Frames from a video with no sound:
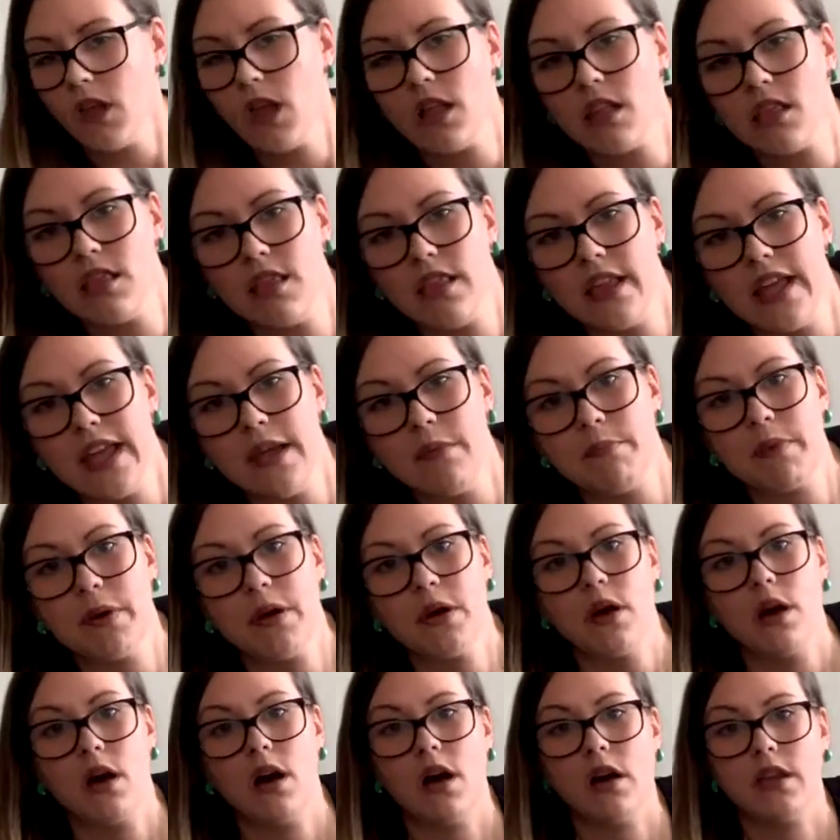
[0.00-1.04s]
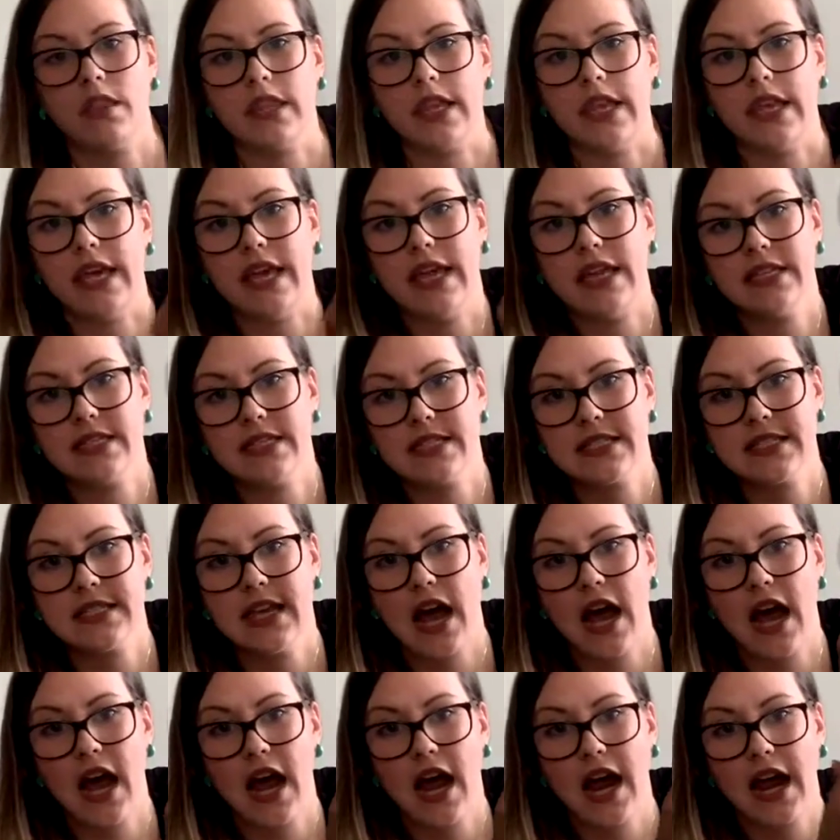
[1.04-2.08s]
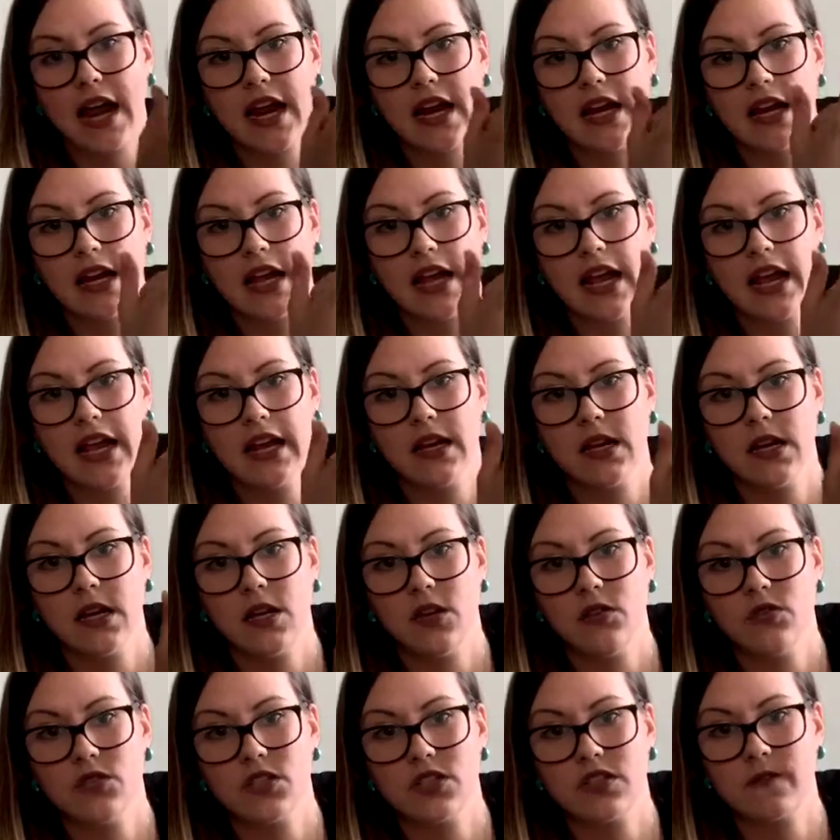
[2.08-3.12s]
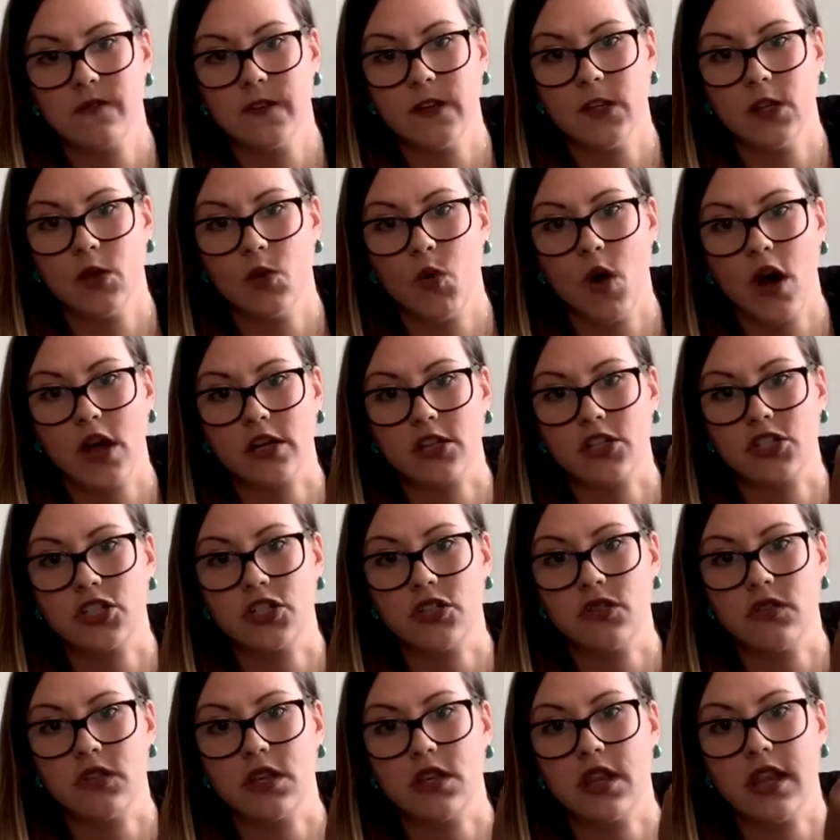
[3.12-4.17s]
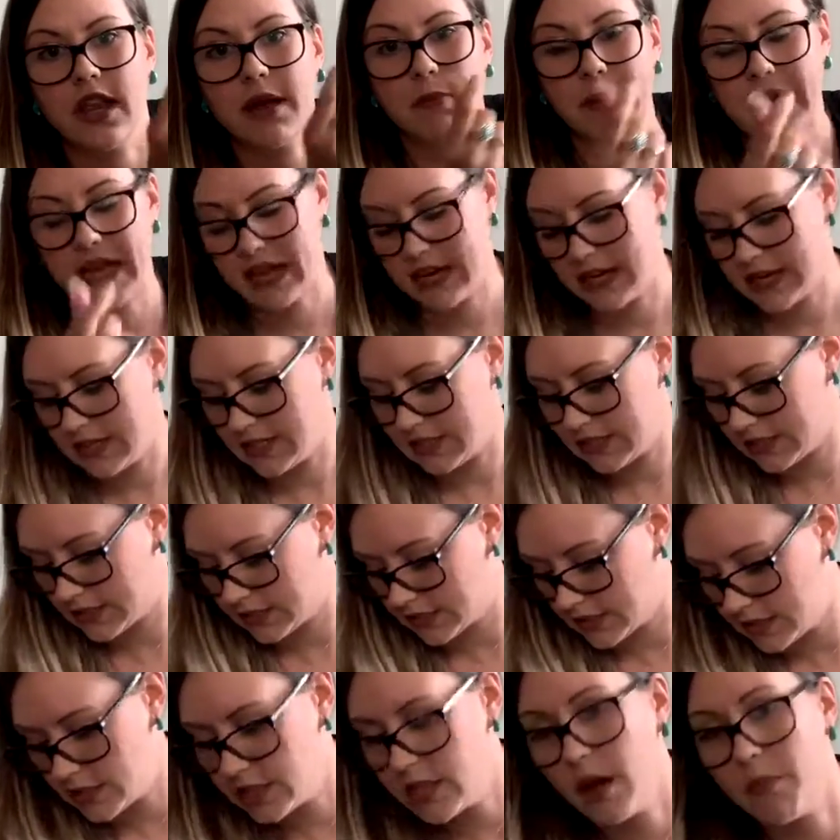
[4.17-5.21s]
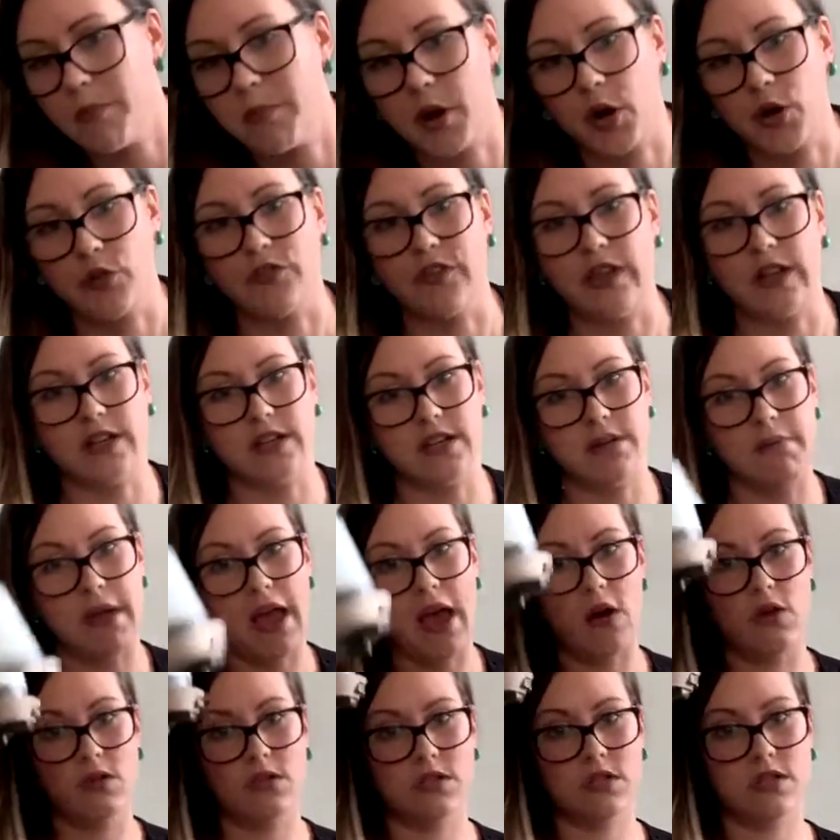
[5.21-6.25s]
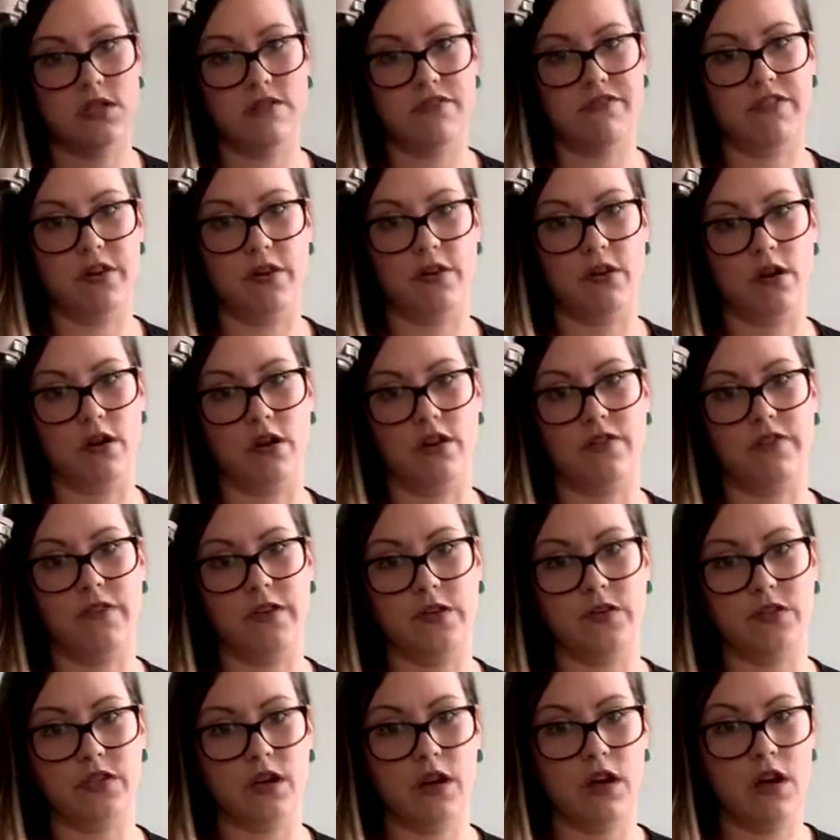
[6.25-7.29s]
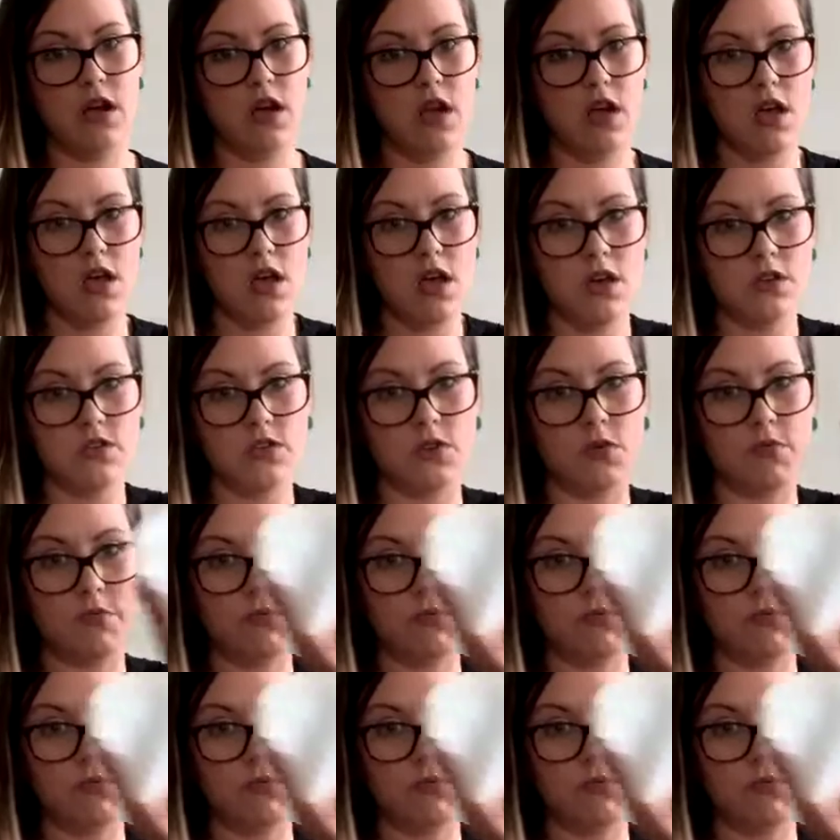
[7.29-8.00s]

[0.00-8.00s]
lip on the inside, and you just fill the water to the lip, and it's the perfect amount to fill your diffuser. So,